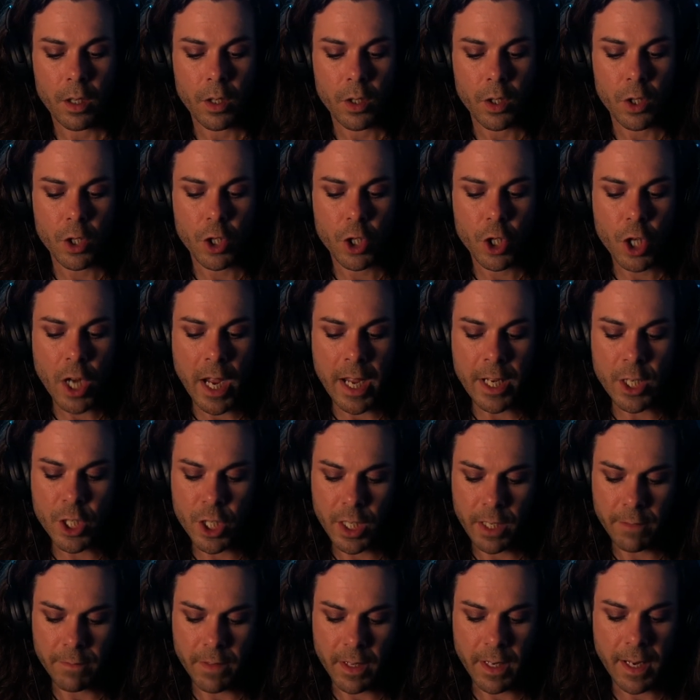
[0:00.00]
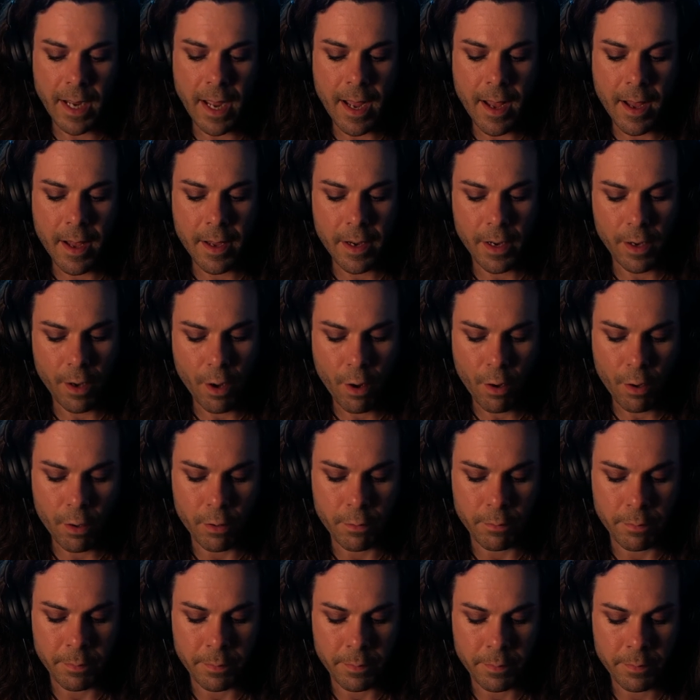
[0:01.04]
changing of the guard at
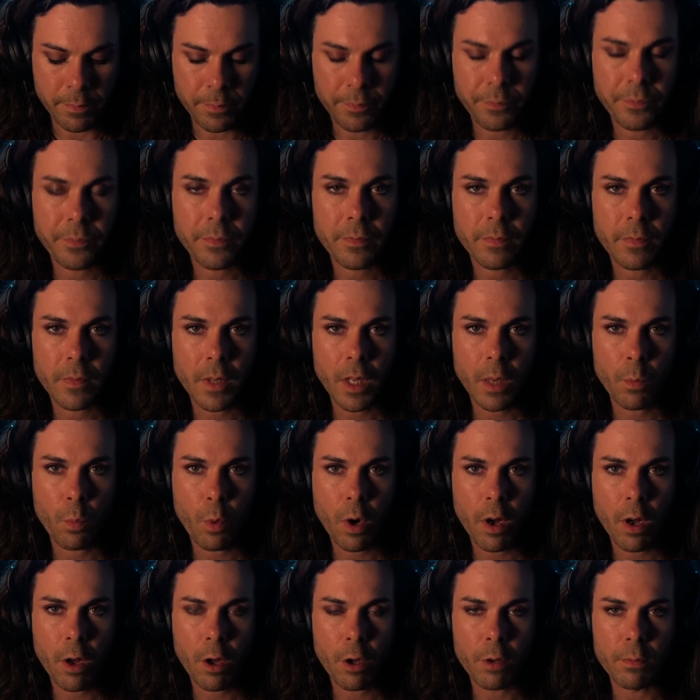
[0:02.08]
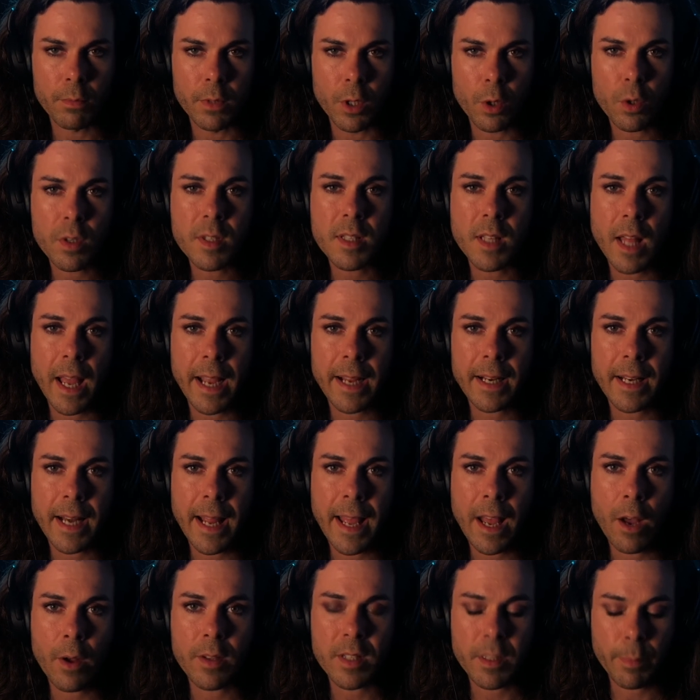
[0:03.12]
home and what home looks like
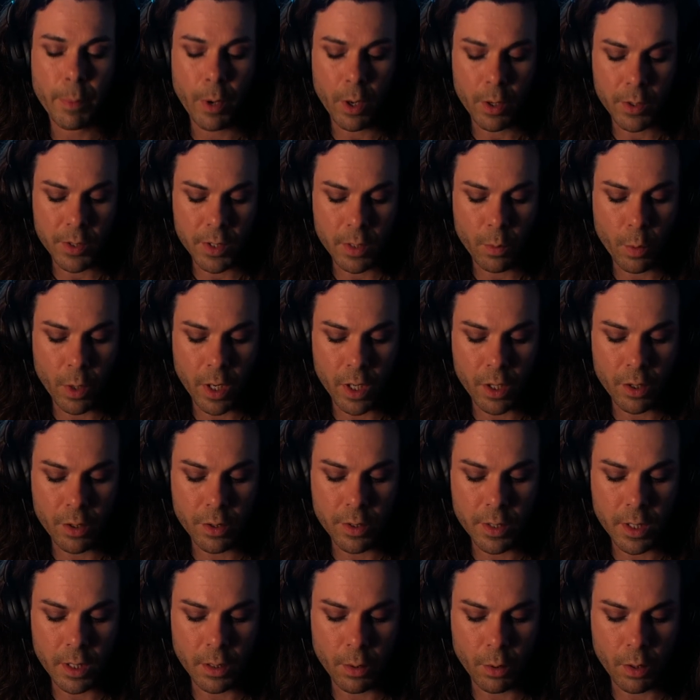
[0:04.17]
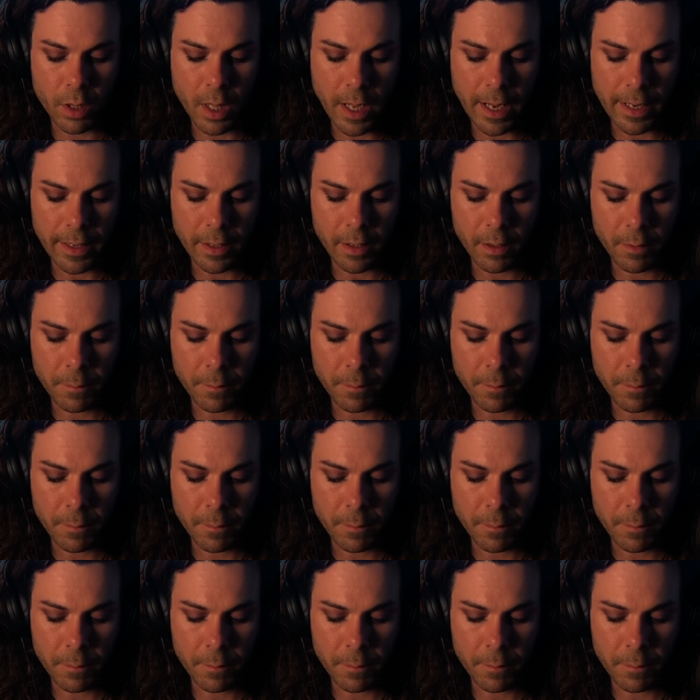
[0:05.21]
now as opposed to what it used to look like.